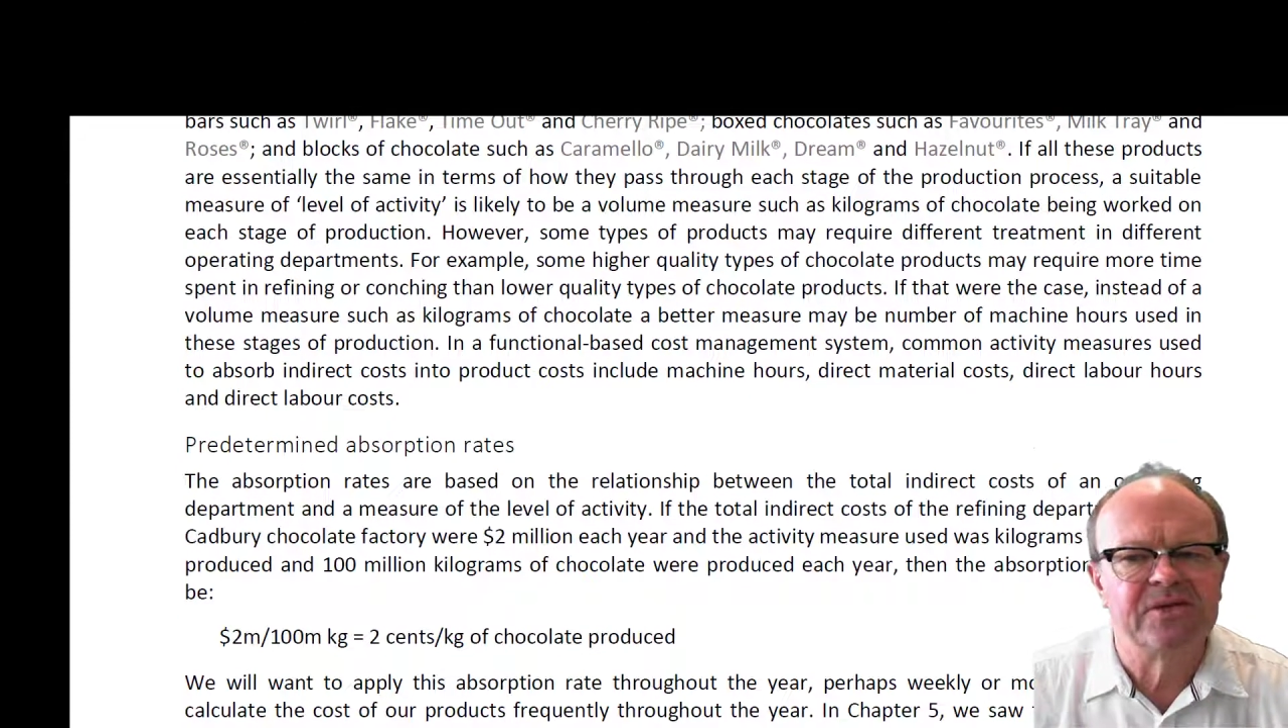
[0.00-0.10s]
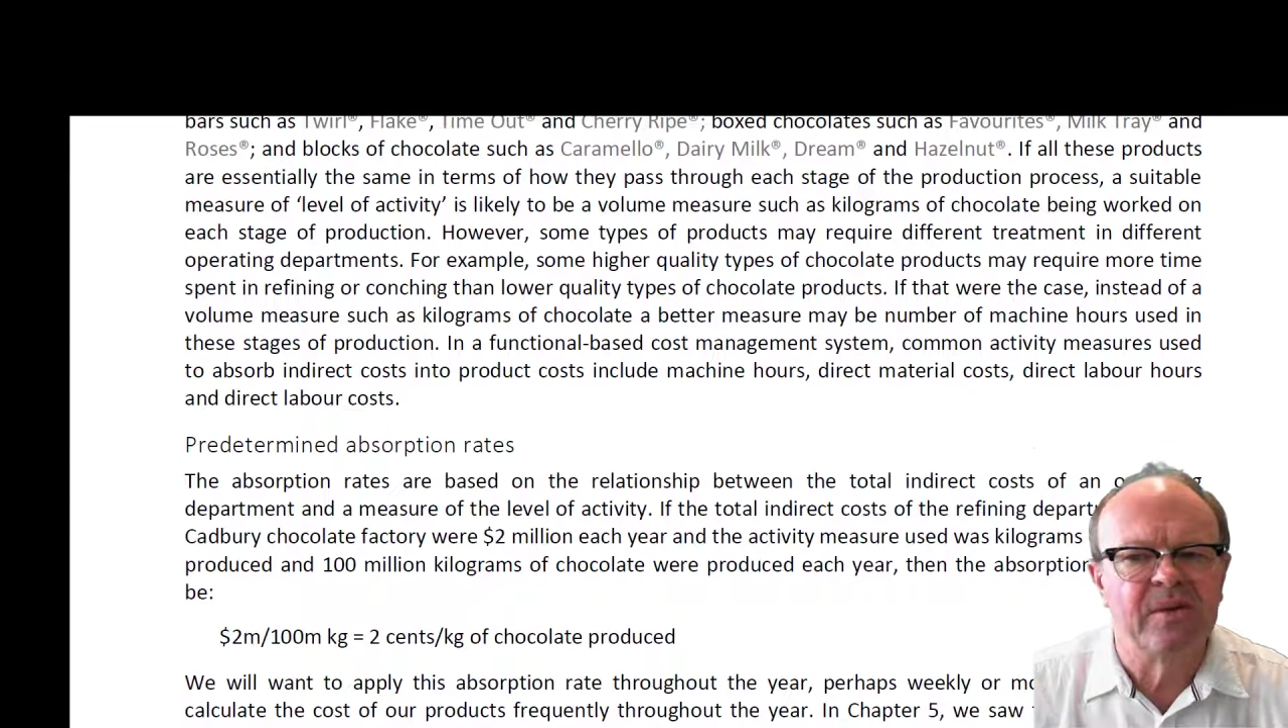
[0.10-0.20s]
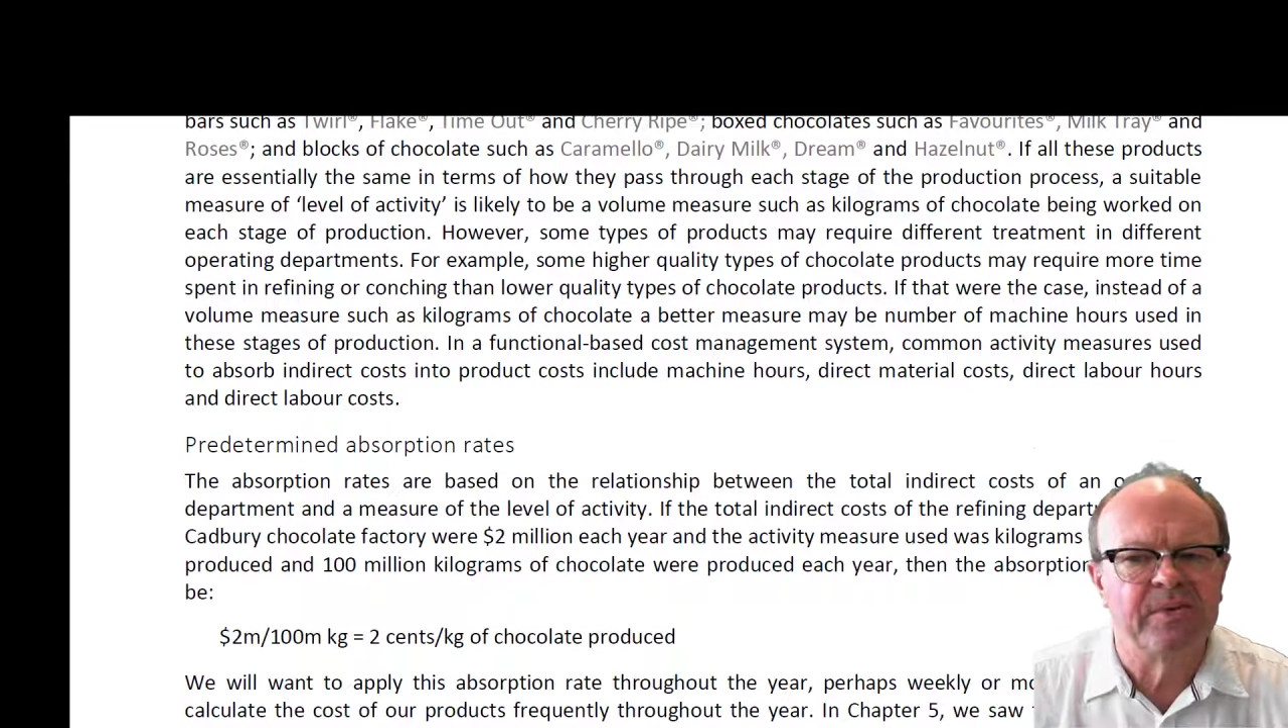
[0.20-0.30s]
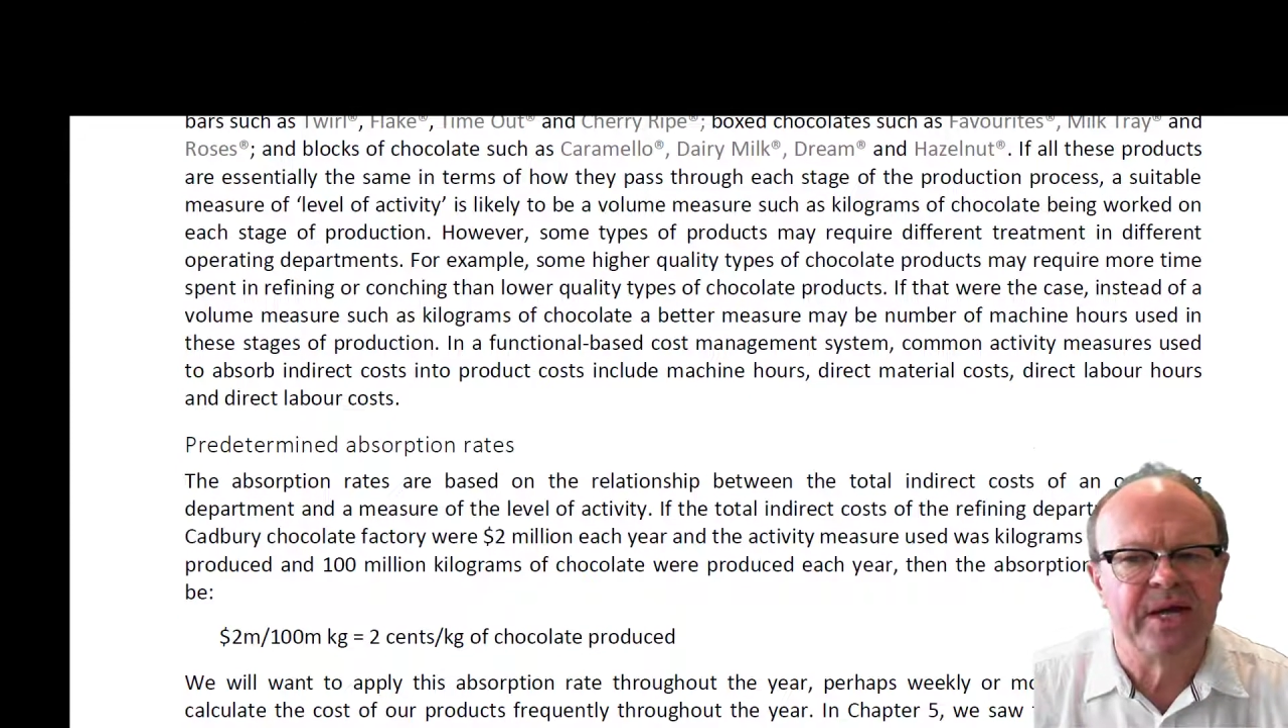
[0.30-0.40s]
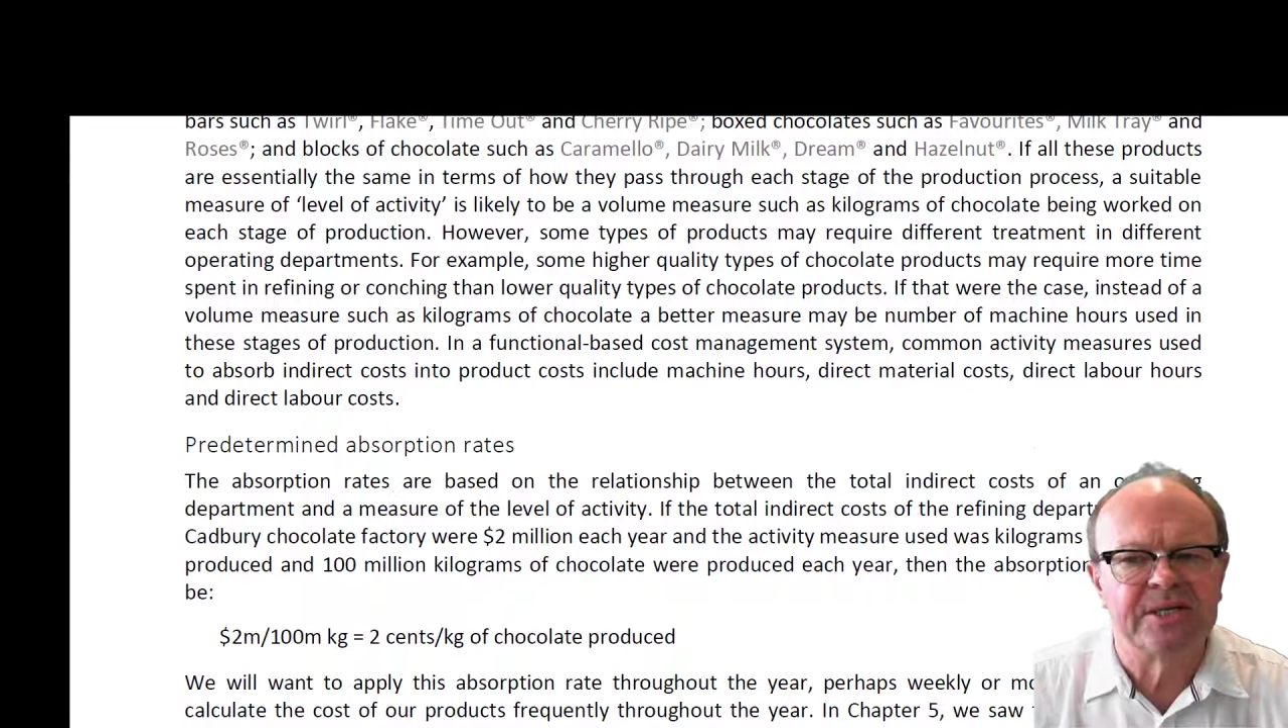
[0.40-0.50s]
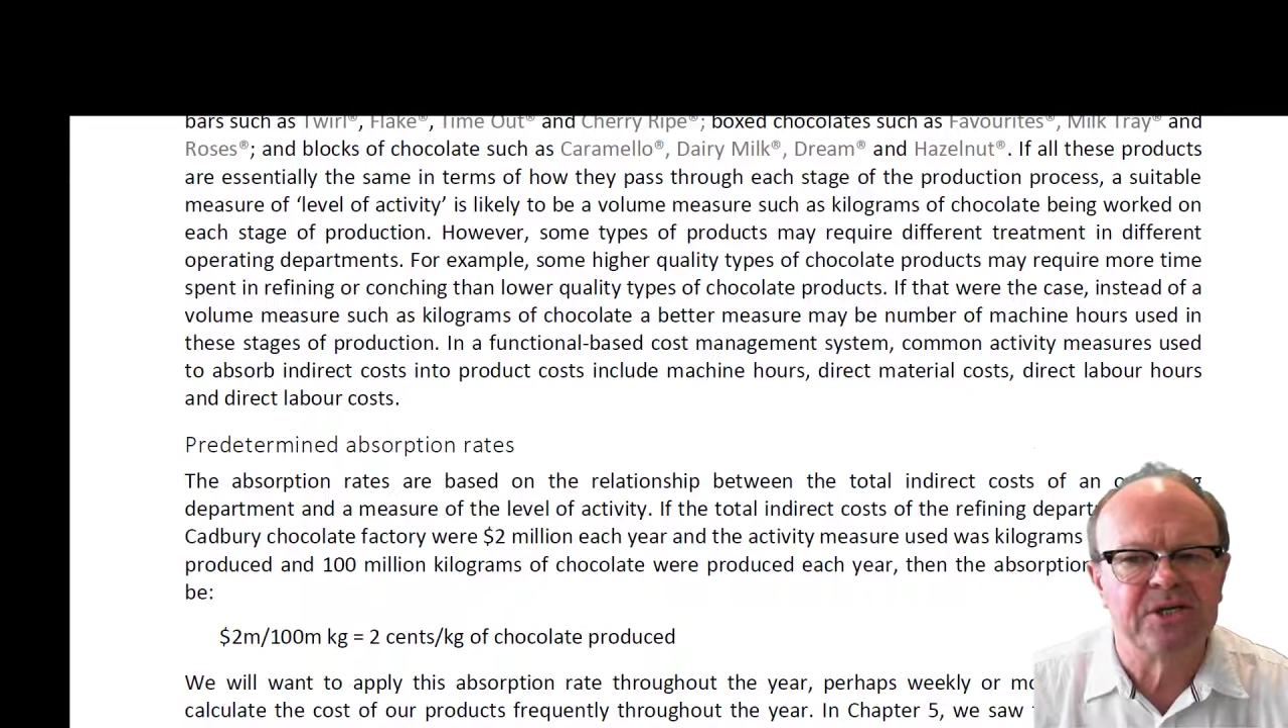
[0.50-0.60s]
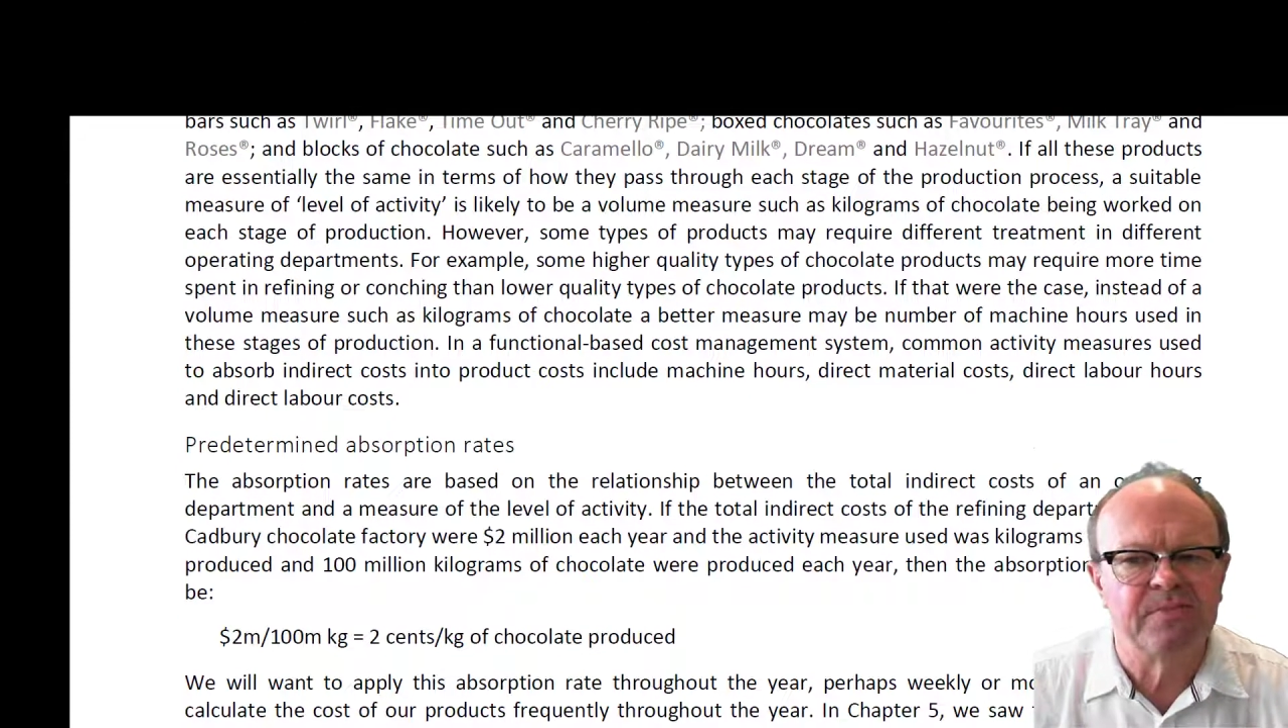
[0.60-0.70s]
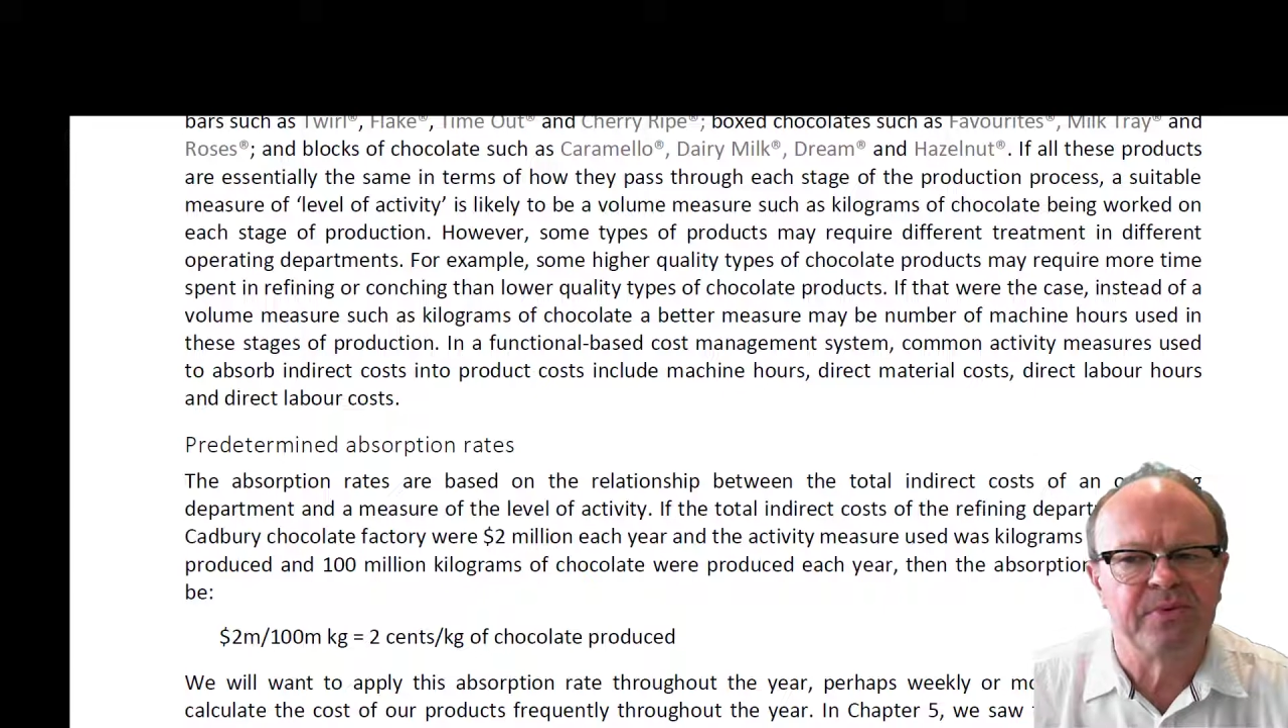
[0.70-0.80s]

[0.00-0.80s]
of the production